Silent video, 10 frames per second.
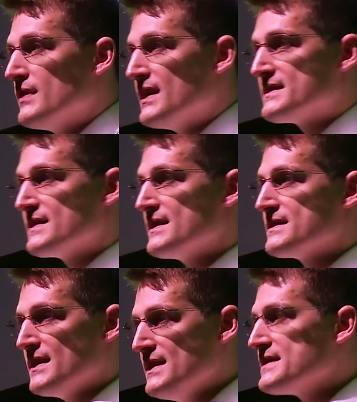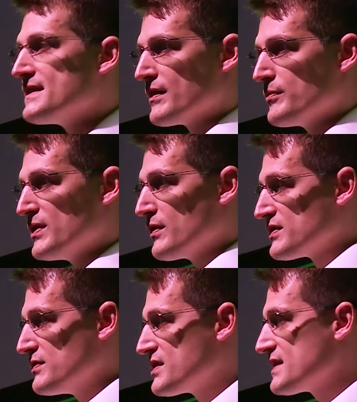it's easier
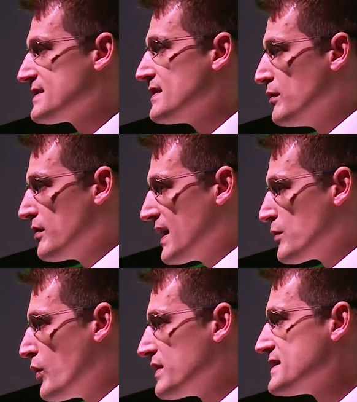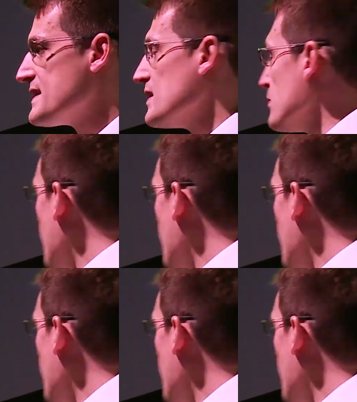because you just look at one single